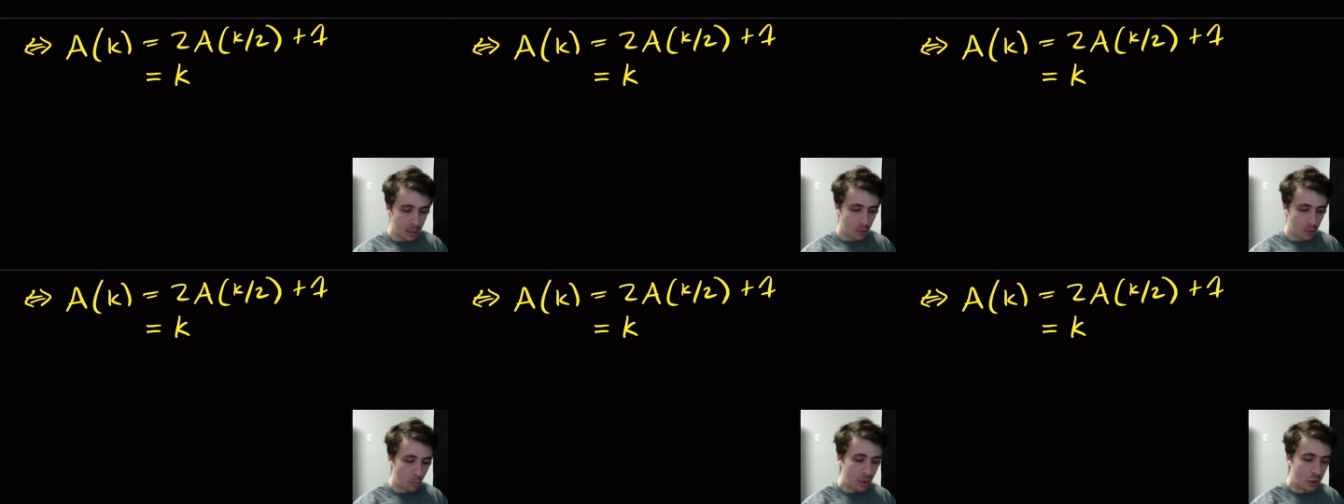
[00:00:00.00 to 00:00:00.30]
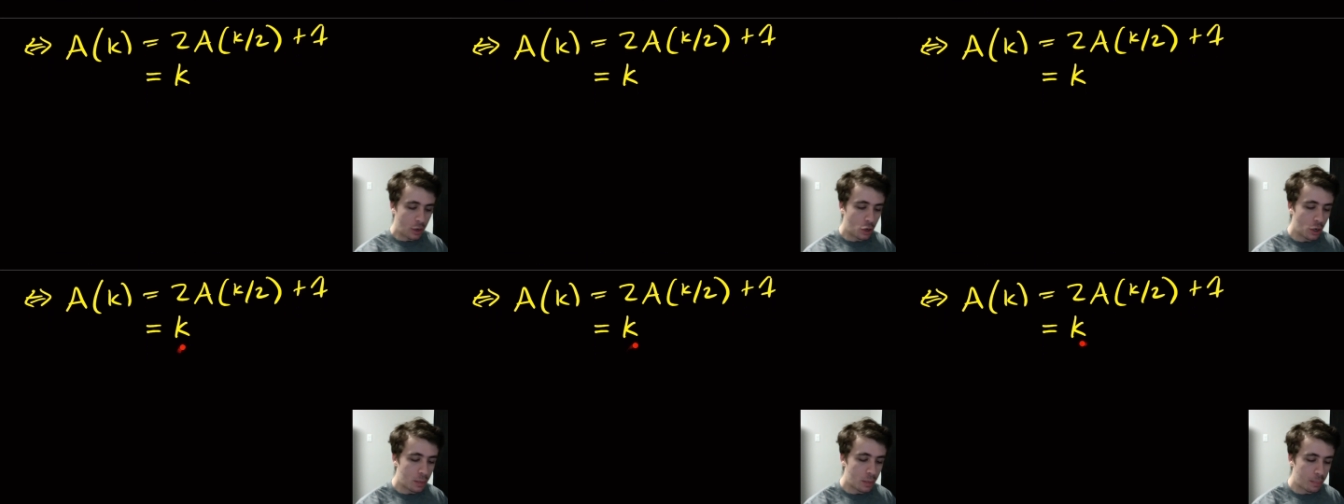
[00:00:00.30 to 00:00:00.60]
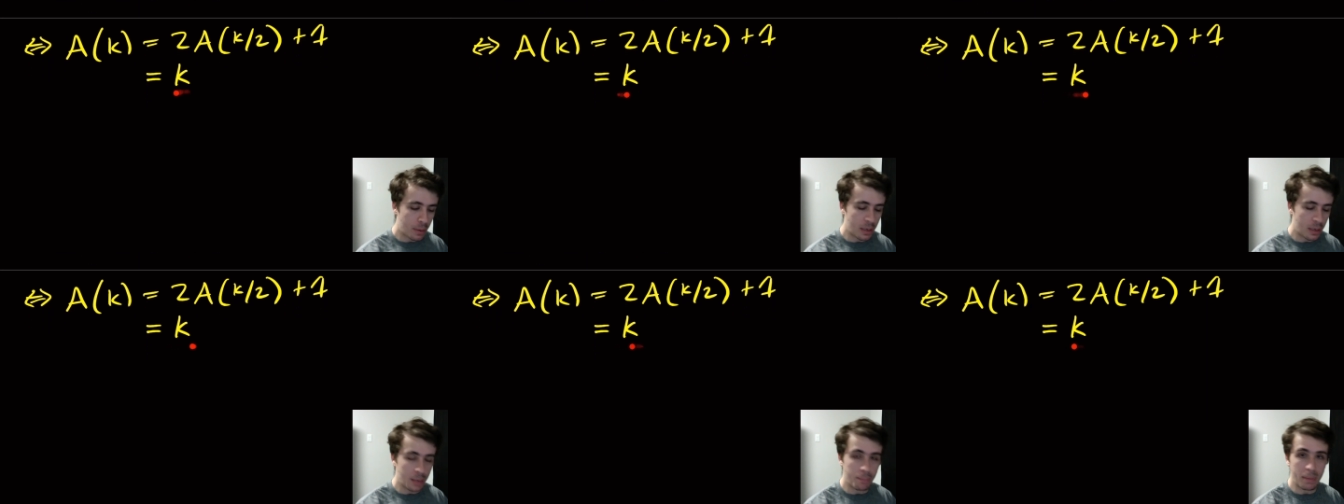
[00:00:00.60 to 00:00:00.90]
We could
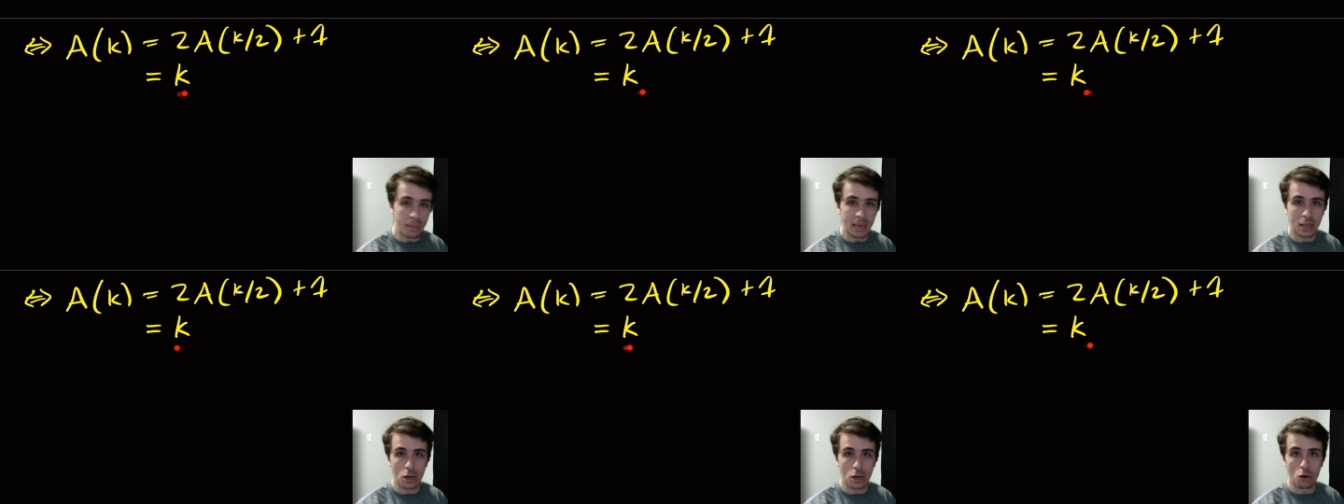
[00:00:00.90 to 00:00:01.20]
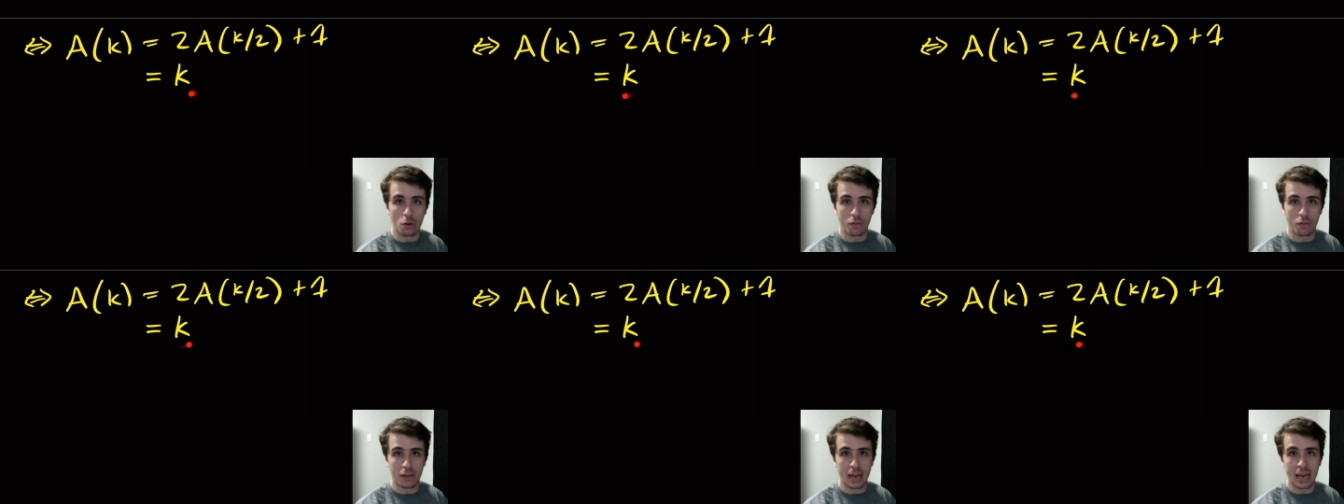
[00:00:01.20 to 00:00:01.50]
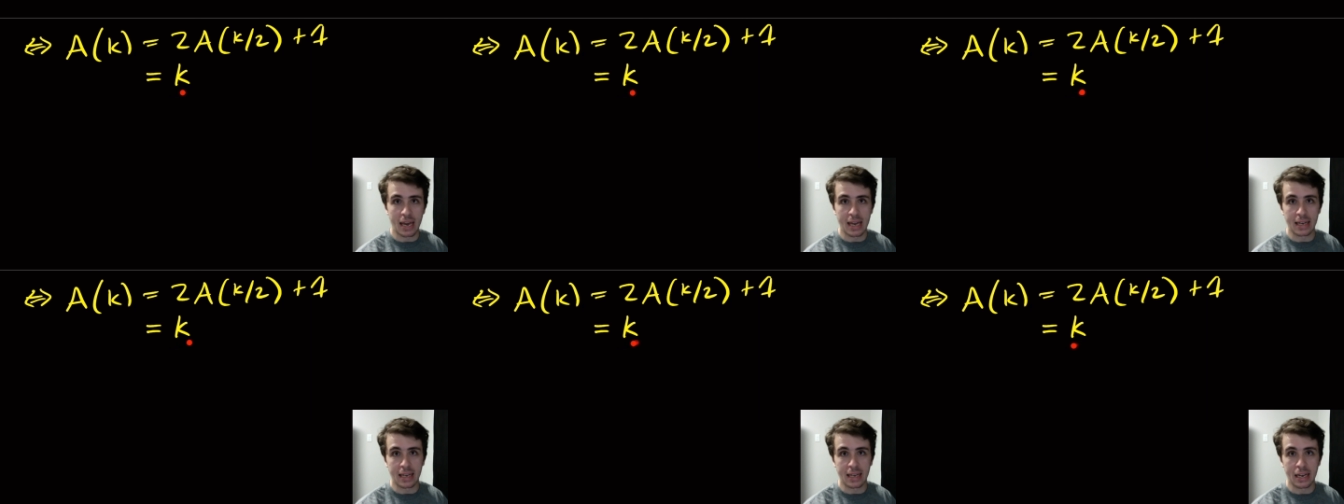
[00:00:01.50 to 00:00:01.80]
put a big O of
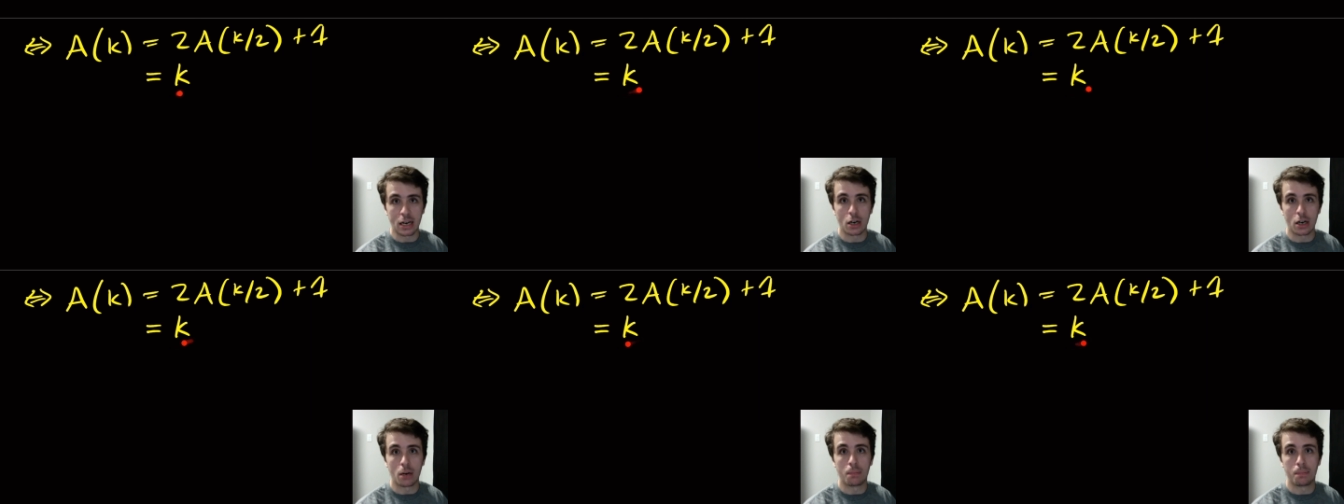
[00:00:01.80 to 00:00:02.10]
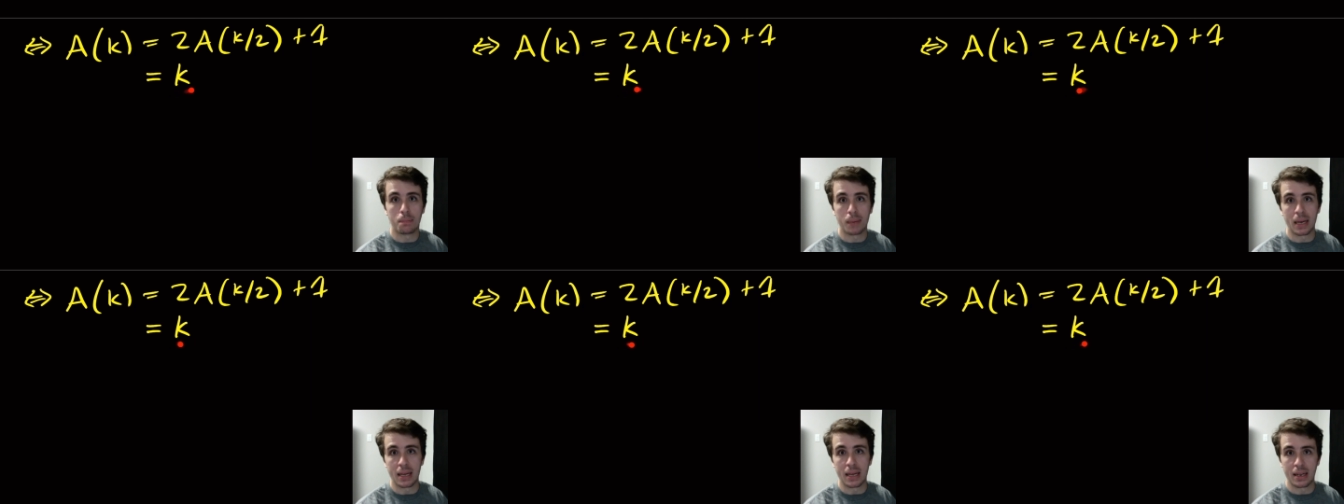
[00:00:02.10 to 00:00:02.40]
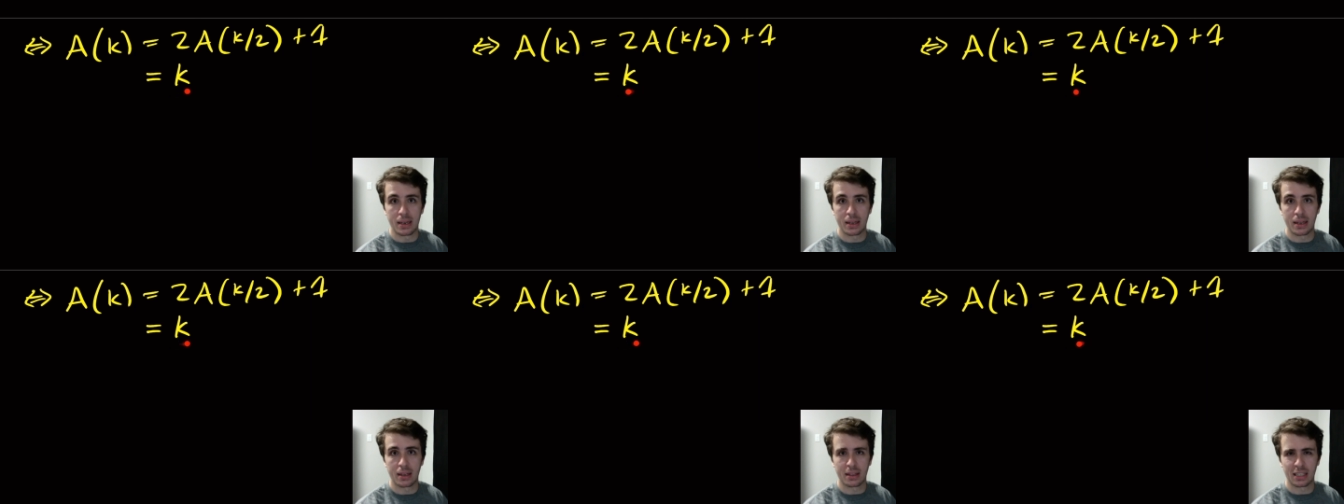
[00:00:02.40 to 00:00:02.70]
k in here, but
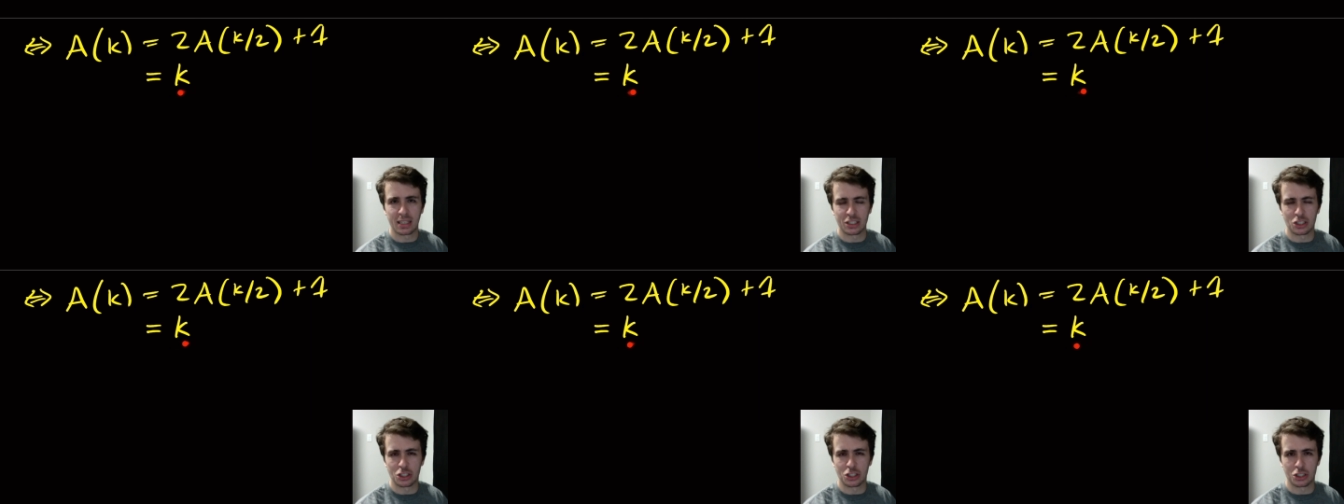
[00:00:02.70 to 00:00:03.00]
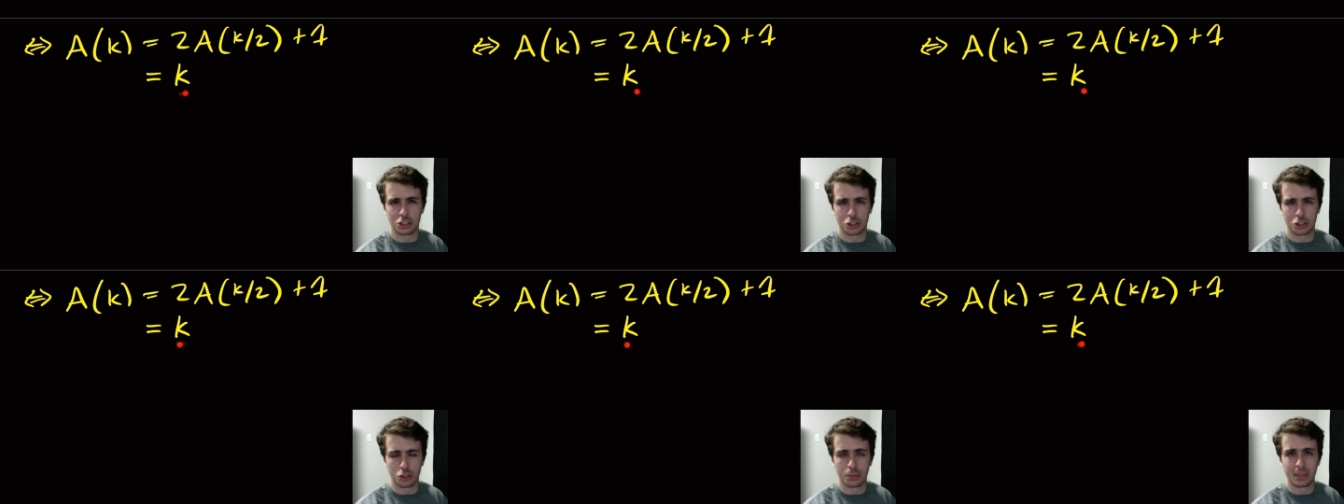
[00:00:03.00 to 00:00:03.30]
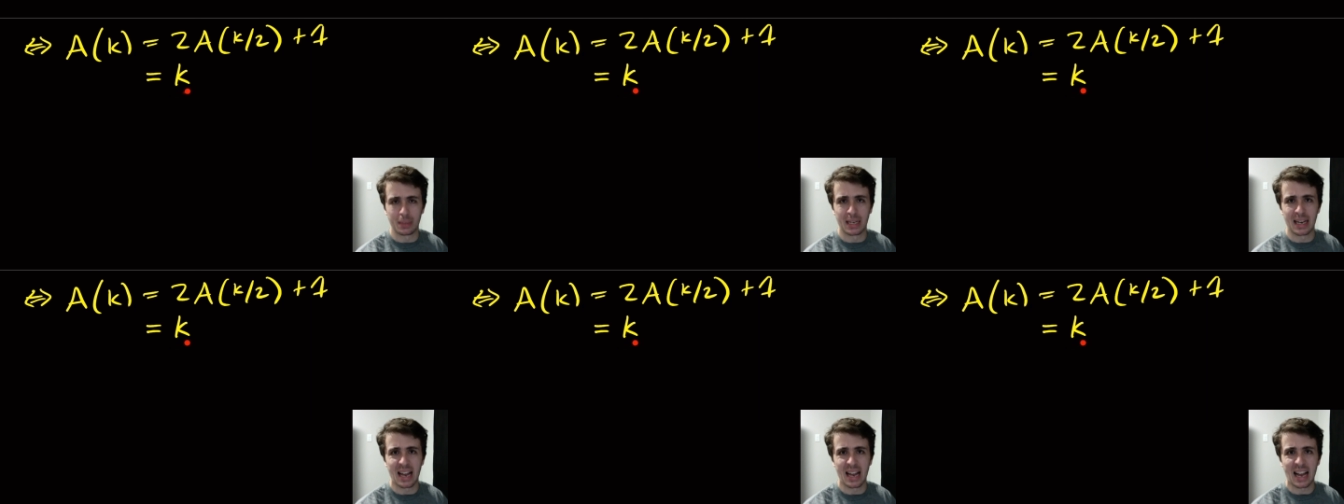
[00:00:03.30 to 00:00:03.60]
let's just assume
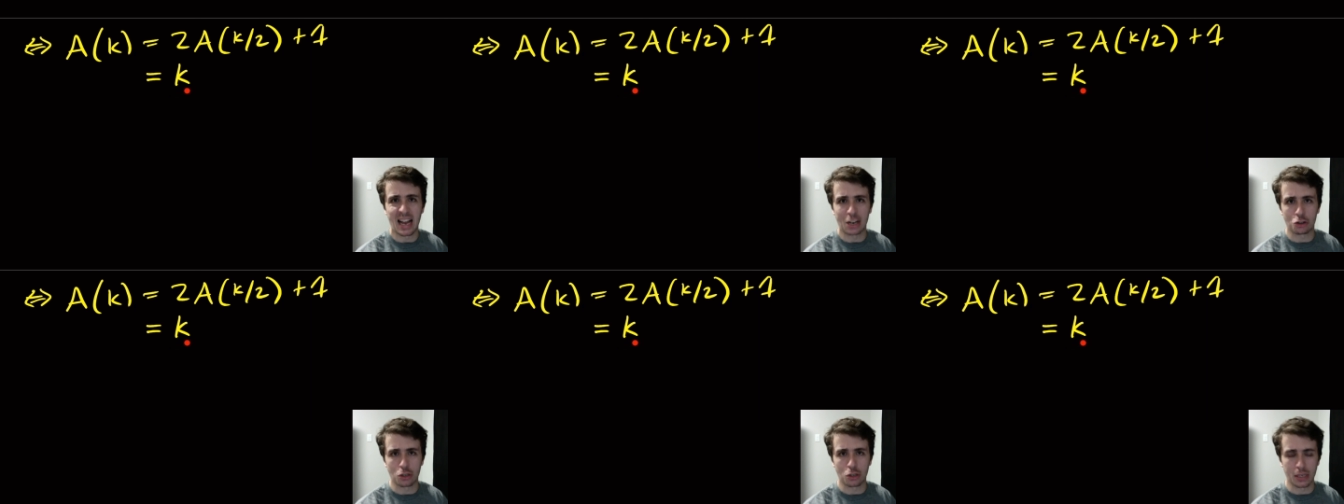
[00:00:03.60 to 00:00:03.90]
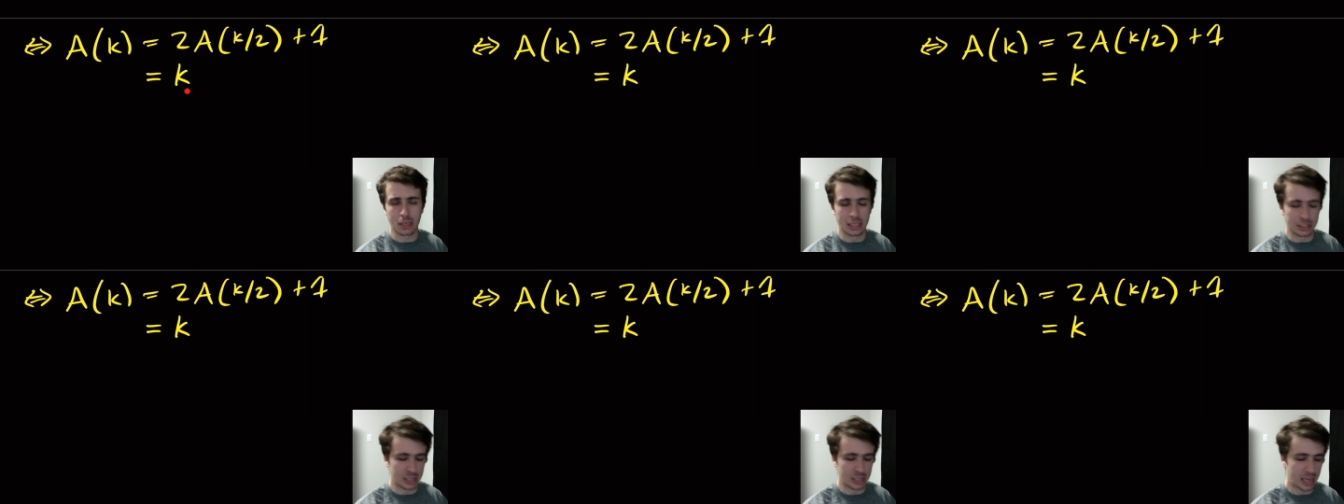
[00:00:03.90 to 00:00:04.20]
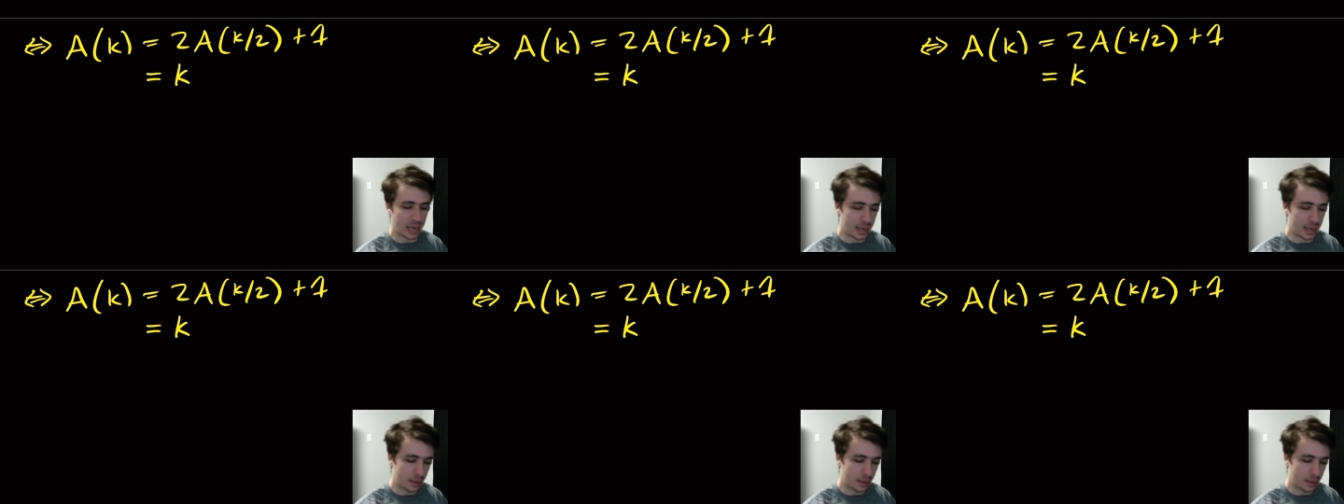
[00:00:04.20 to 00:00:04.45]
that it actually is k.